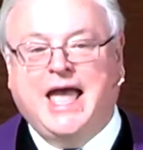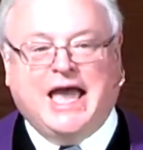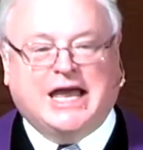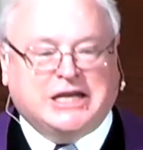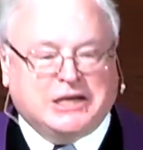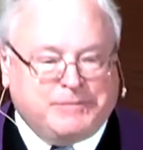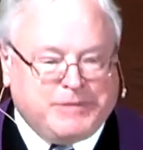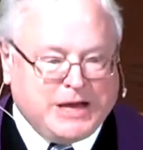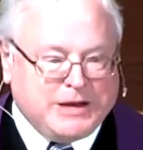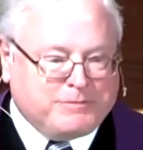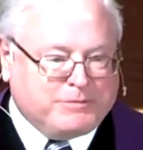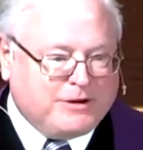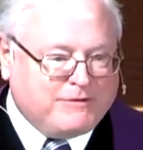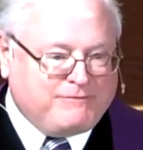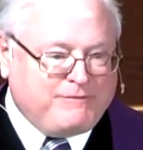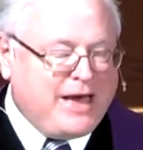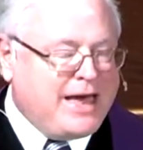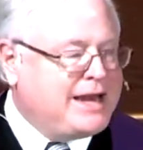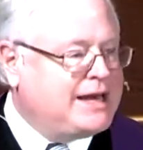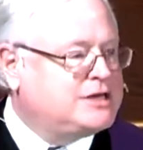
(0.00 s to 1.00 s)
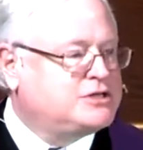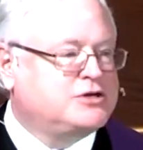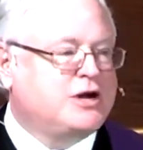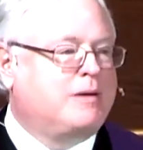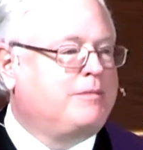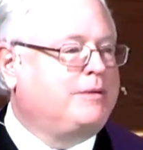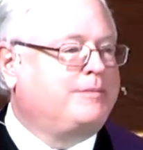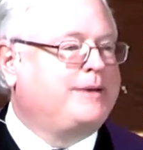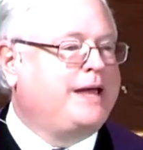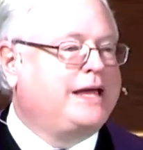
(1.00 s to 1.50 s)
And to be a prophetic
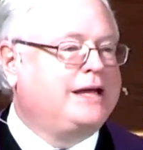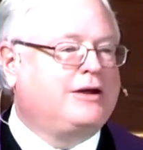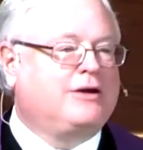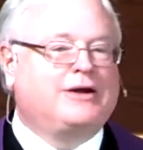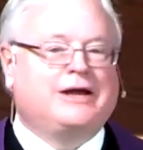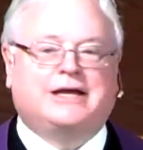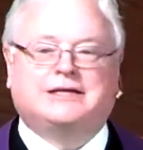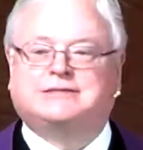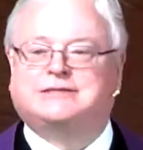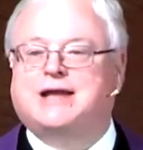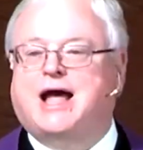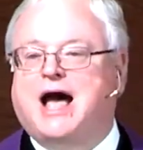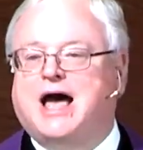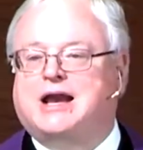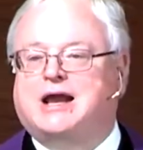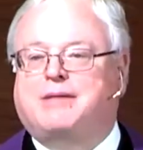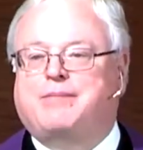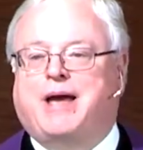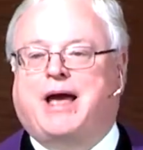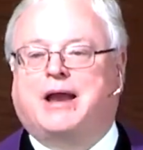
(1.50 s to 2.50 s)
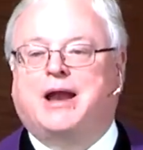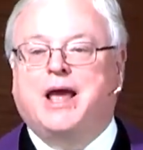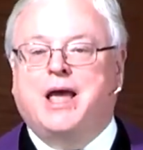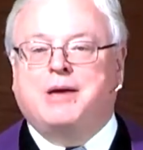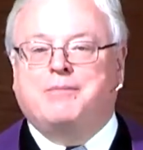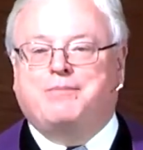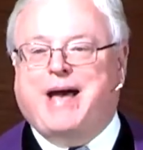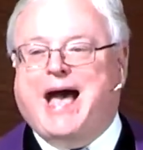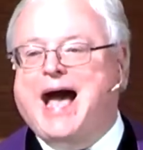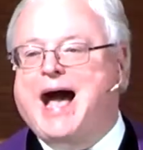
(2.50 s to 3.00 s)
troublemaker is not
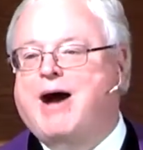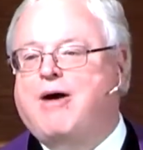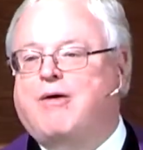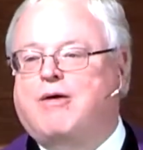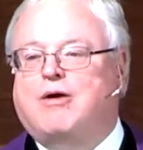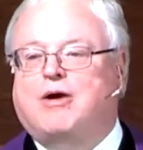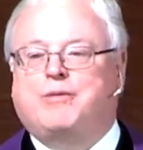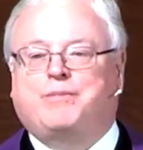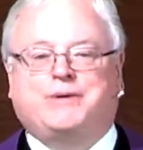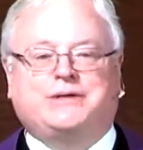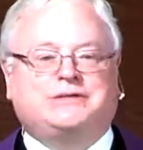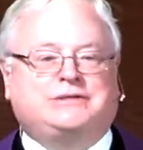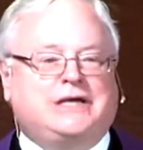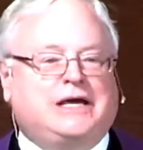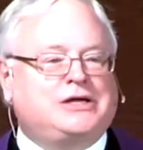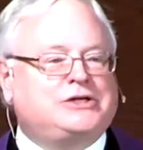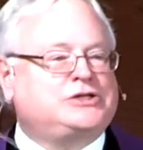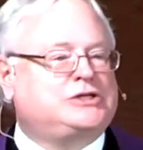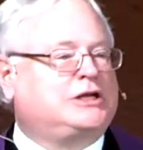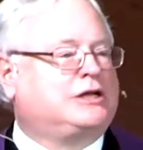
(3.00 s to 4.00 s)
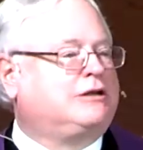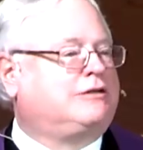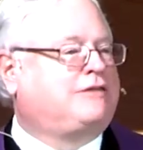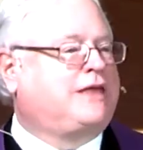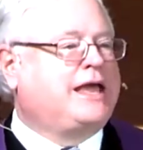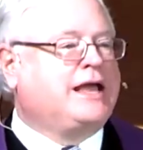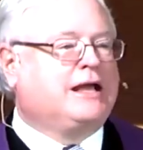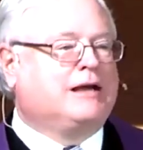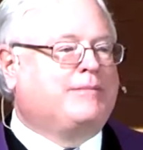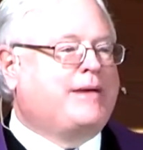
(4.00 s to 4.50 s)
about power or position.
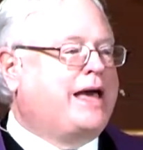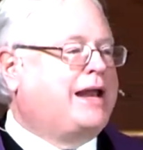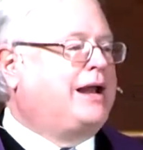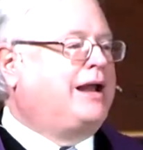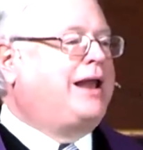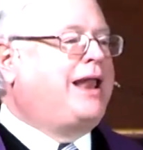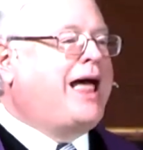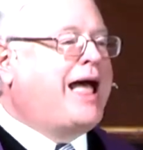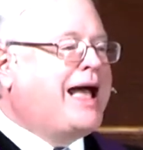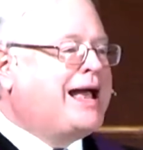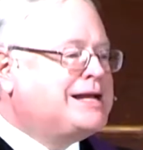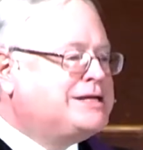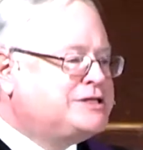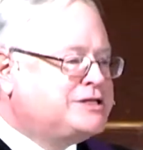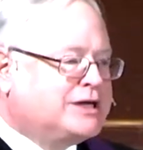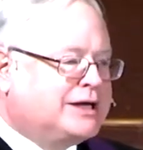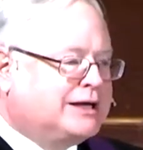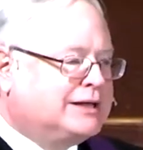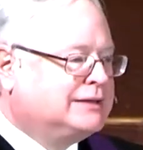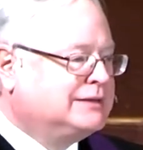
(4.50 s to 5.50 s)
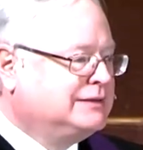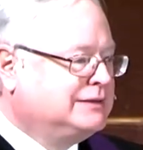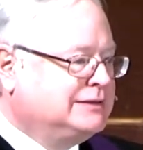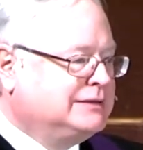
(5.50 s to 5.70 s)
Think about Elijah.